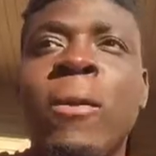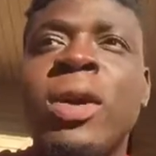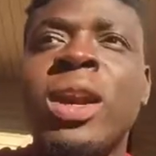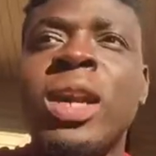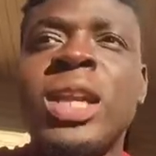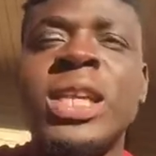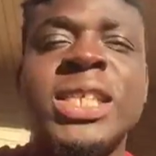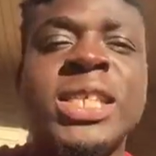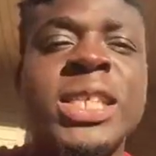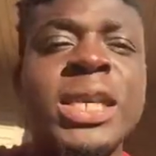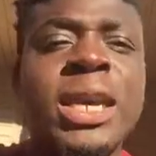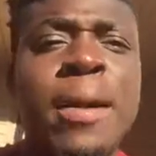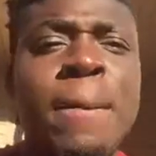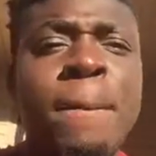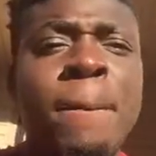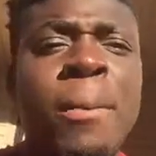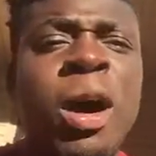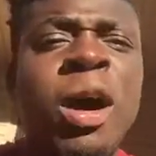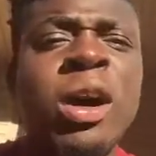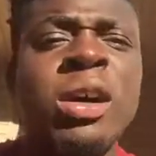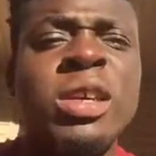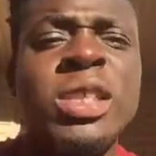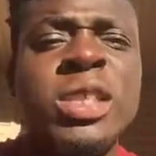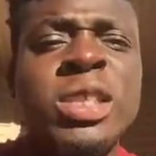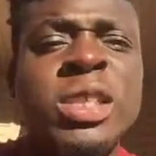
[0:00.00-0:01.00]
I really see in
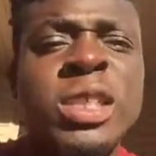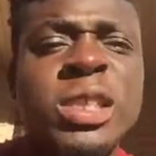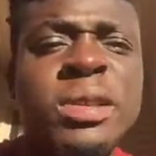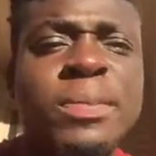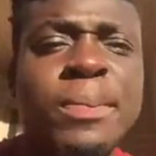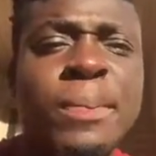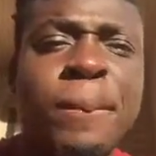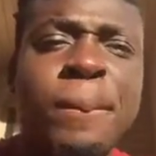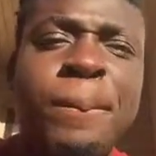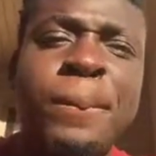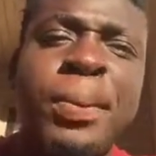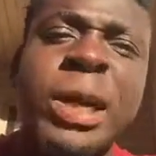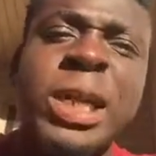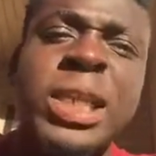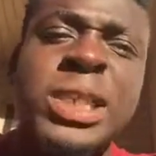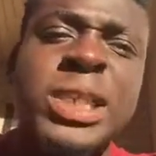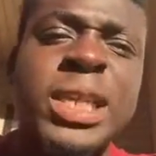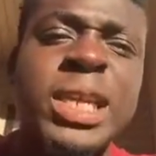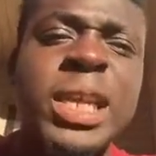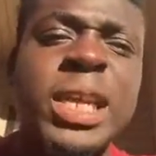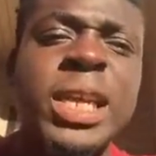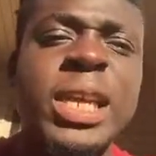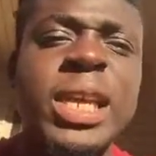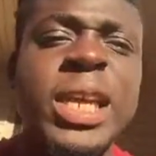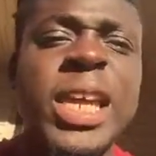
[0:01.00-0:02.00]
Boston
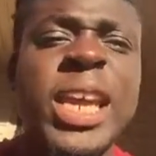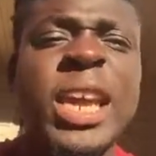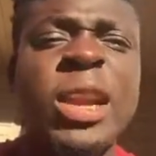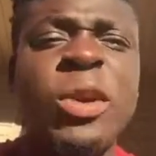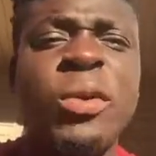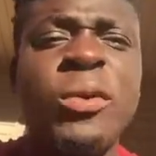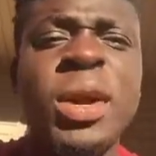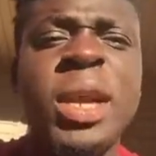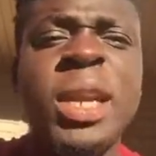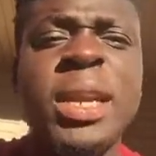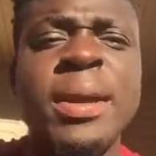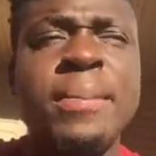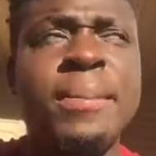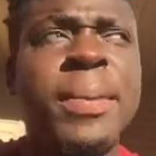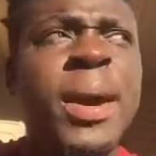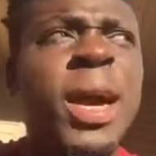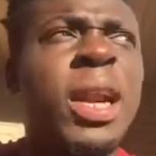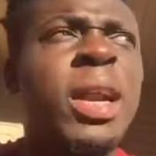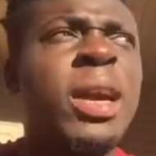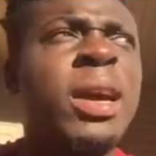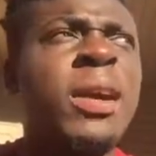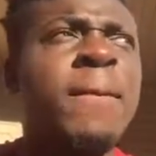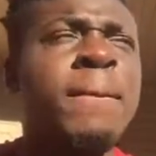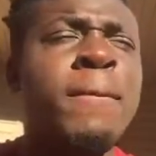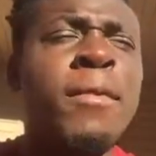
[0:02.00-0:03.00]
pushing it, getting really
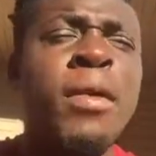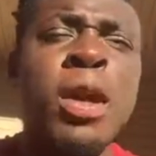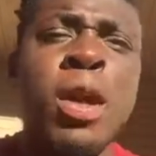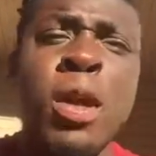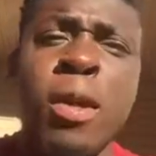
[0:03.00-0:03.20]
better.